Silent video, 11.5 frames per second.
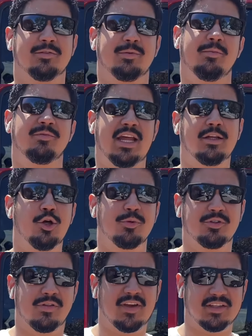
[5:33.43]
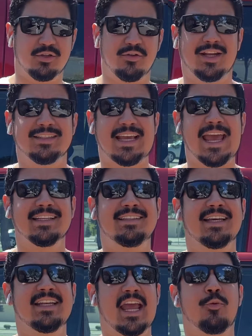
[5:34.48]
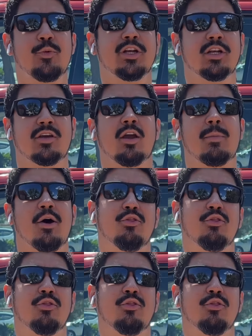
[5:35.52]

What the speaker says: My name is Daniel Lopez with Investing in Finance, and today we're going to talk about